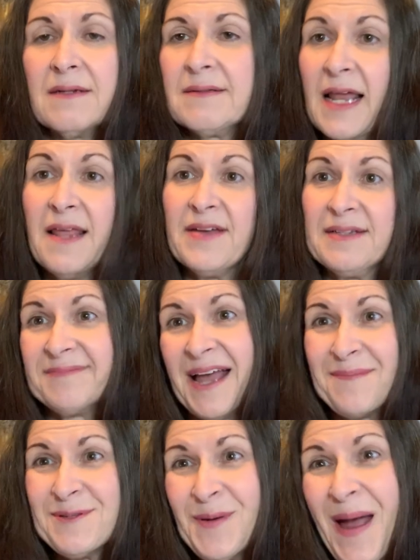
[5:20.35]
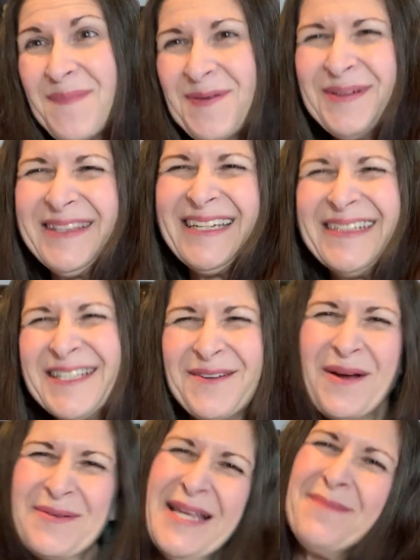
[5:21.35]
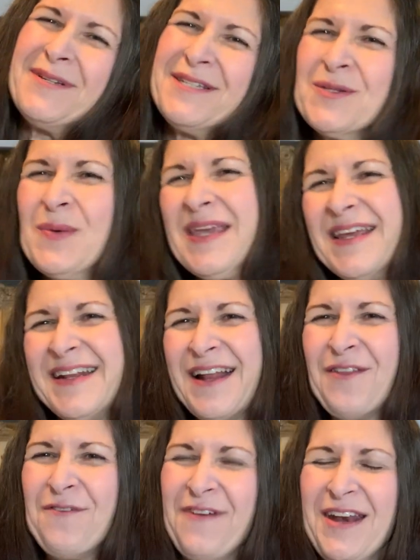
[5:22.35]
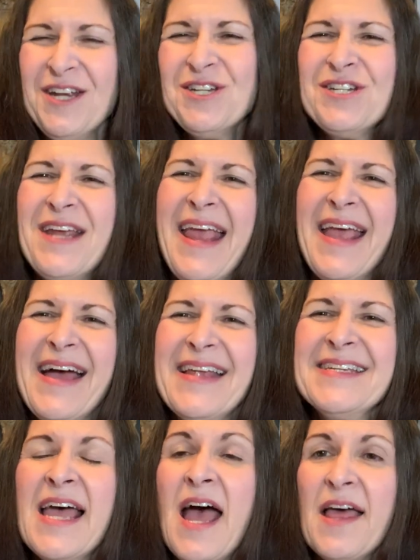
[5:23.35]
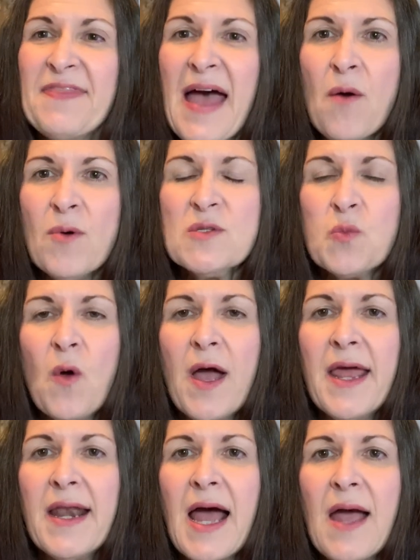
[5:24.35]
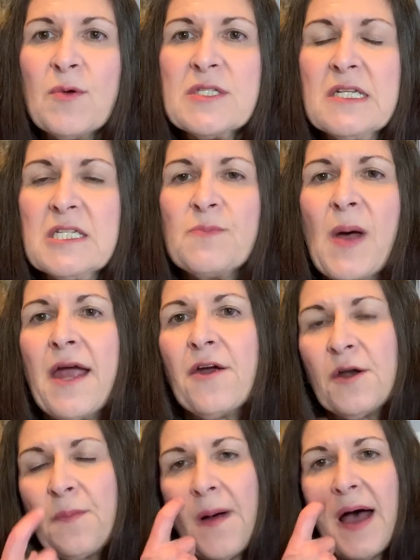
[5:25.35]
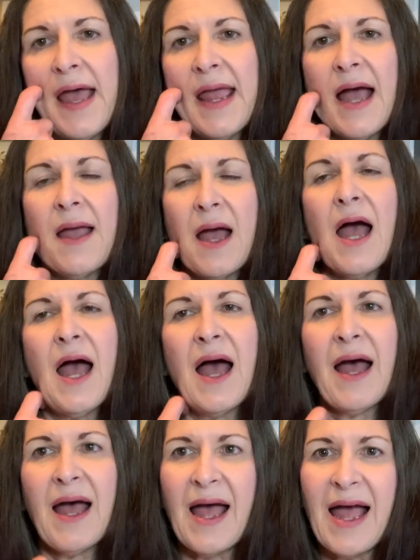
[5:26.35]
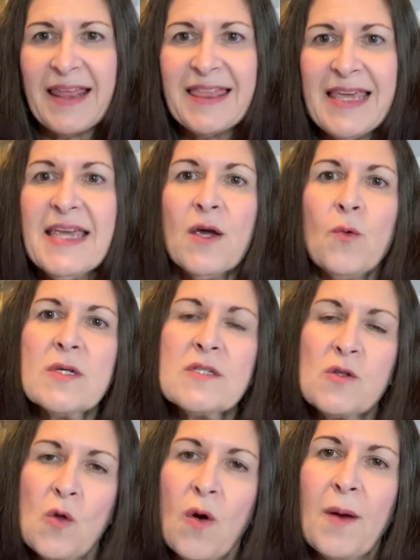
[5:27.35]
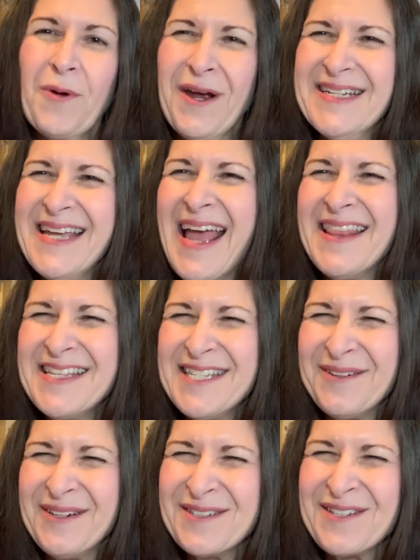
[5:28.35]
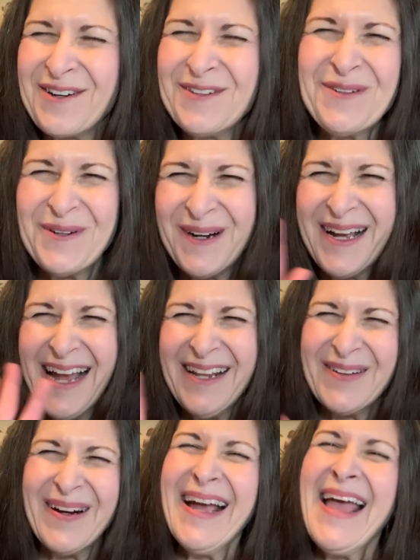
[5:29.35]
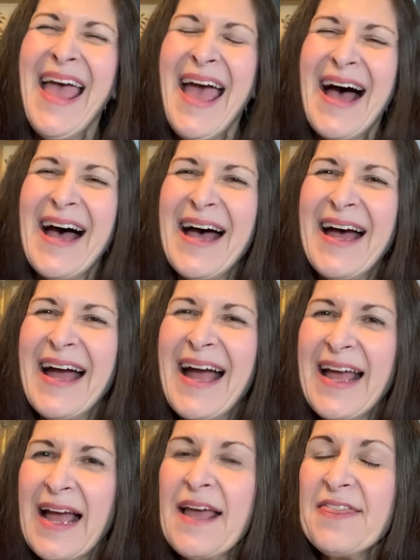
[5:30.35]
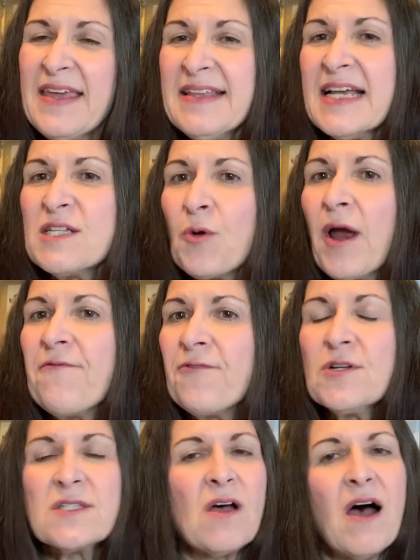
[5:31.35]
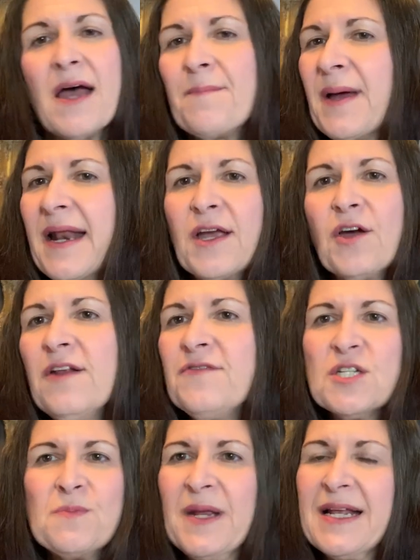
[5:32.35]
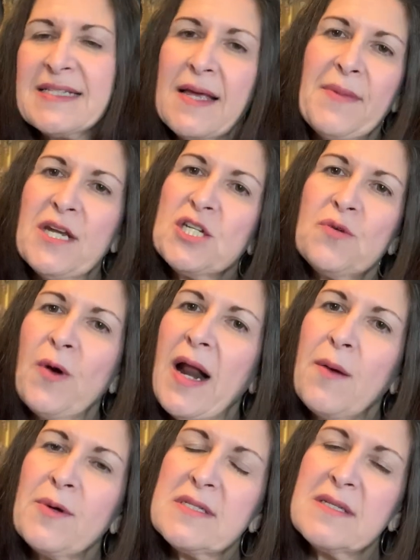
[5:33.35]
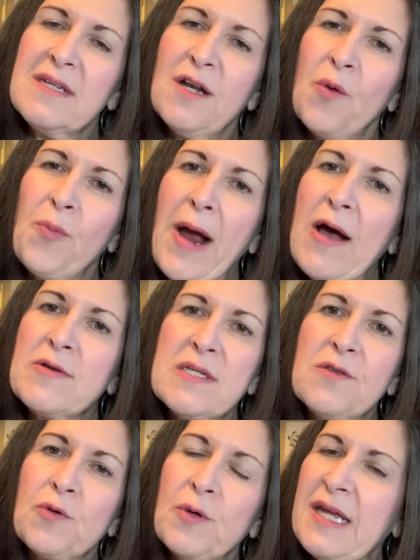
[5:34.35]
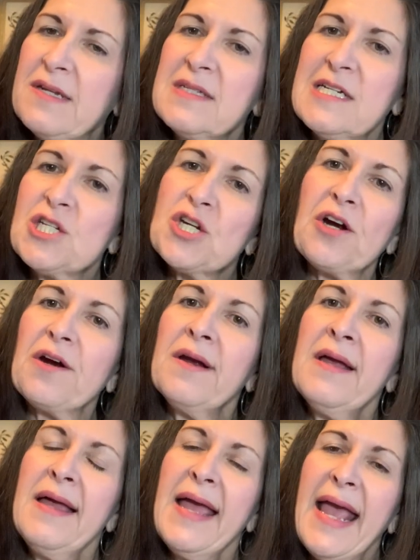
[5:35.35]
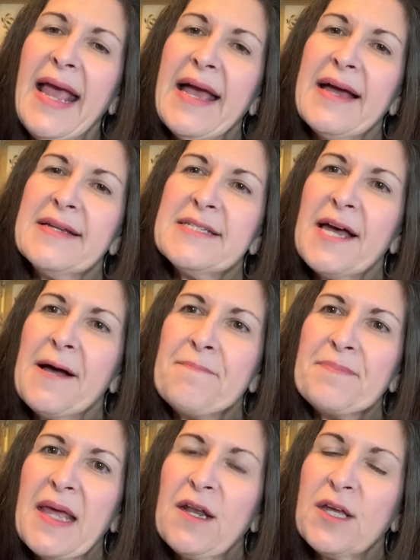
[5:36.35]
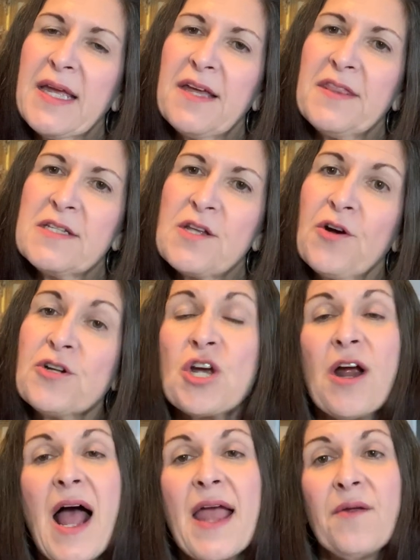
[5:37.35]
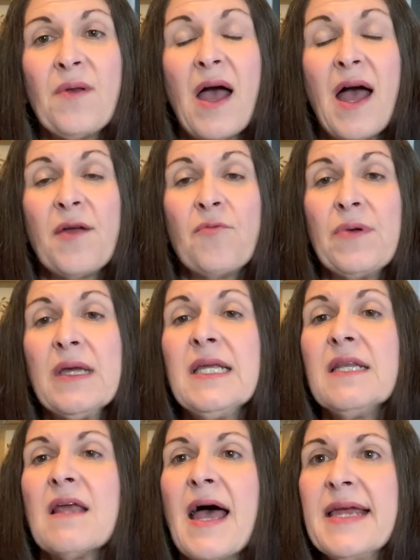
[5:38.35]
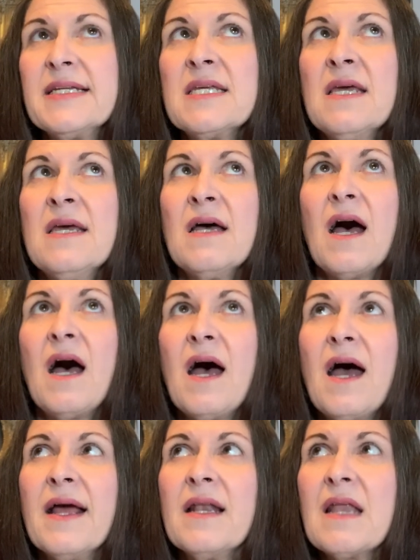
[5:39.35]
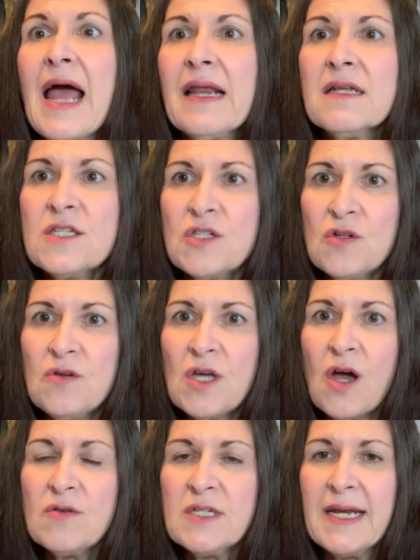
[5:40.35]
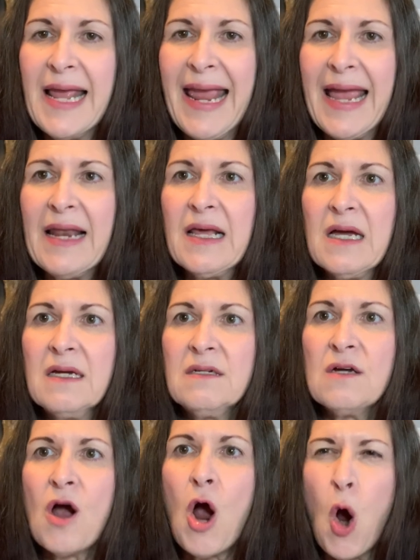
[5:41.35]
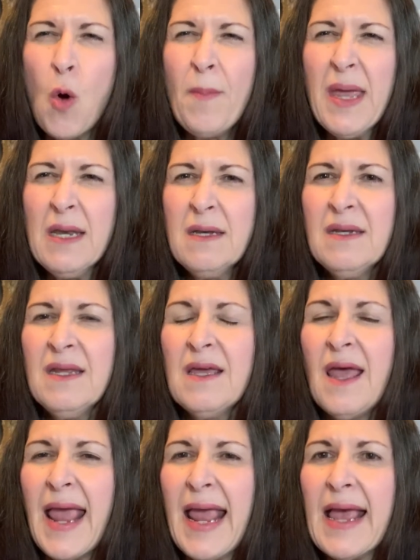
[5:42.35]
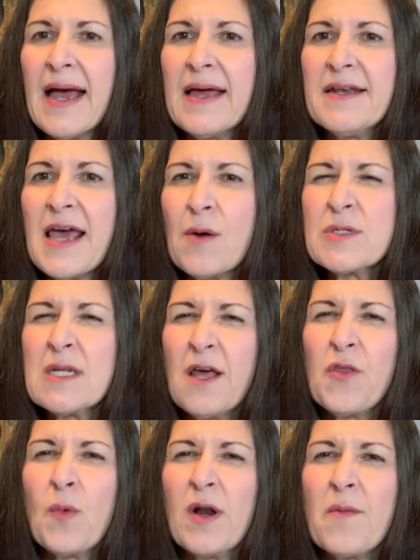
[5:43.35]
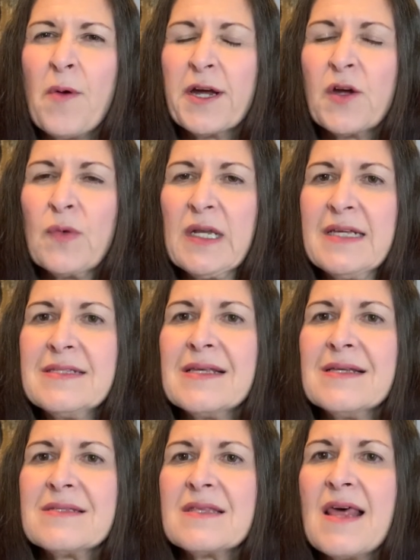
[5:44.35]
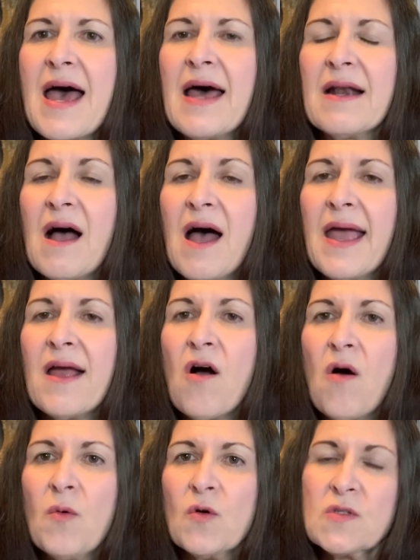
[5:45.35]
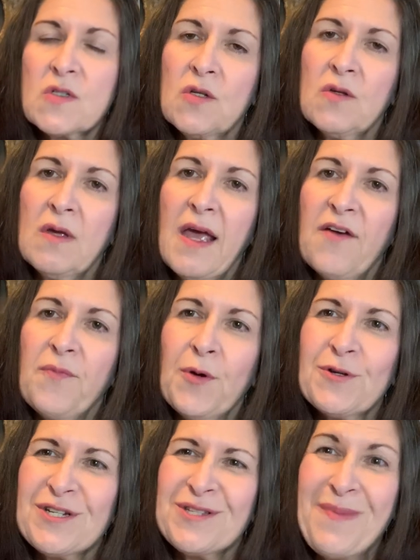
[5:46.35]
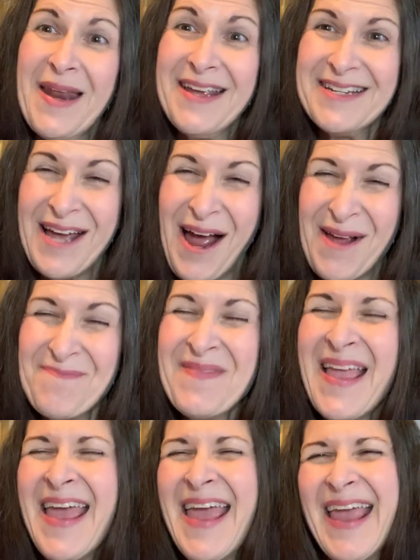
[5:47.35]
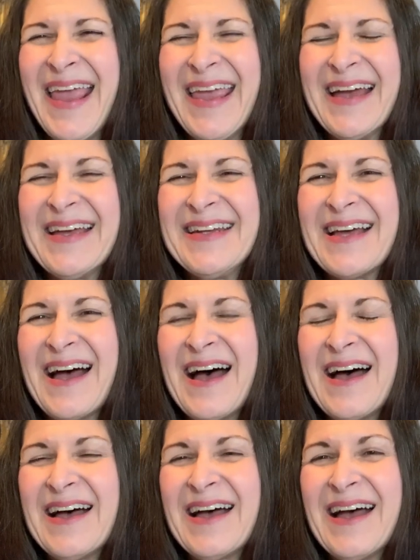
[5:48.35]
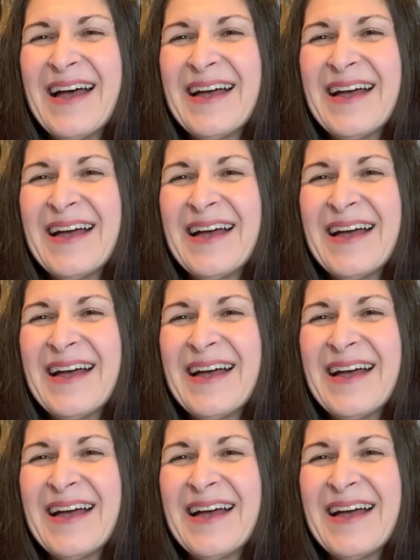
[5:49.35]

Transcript: I love it. I'm so happy with it. So I was able to squeak in another finish and that was one I was inspired by. I, I think it was Laura, Brenda and the serial starter Laura. Hi, Laura. Uh, I think that's where I first saw it, but it could have just been, as I mentioned, when I was, you know, browsing through Kitten Stitcher and um, and looking at things in her chart. I, I really liked uh, Lila Studio did Anna Omen, and that was another one of the market releases that I almost have purchased many a time. And, uh,